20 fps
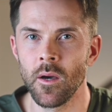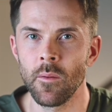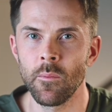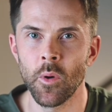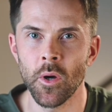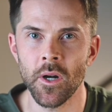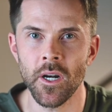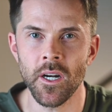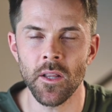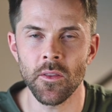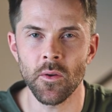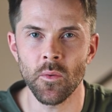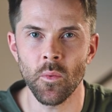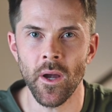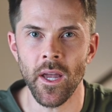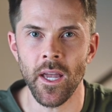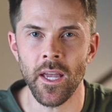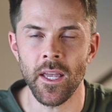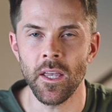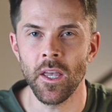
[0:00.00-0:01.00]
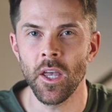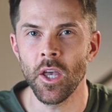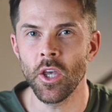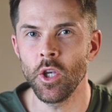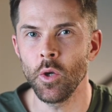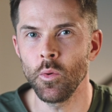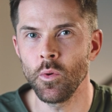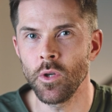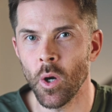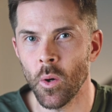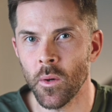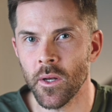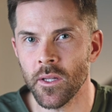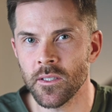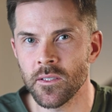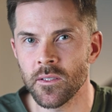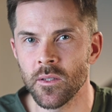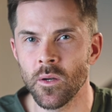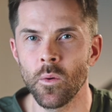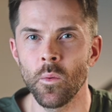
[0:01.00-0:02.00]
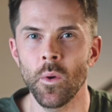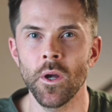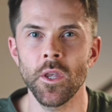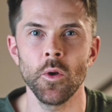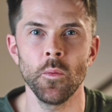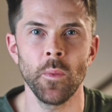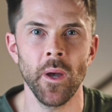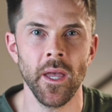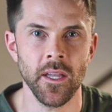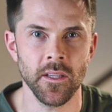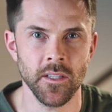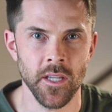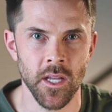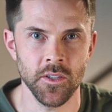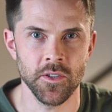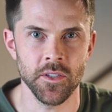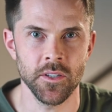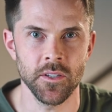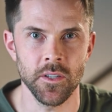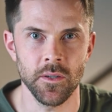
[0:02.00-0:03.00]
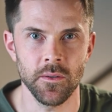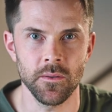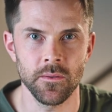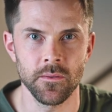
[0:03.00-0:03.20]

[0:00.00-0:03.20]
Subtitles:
Put another way, you notice what you pay attention to.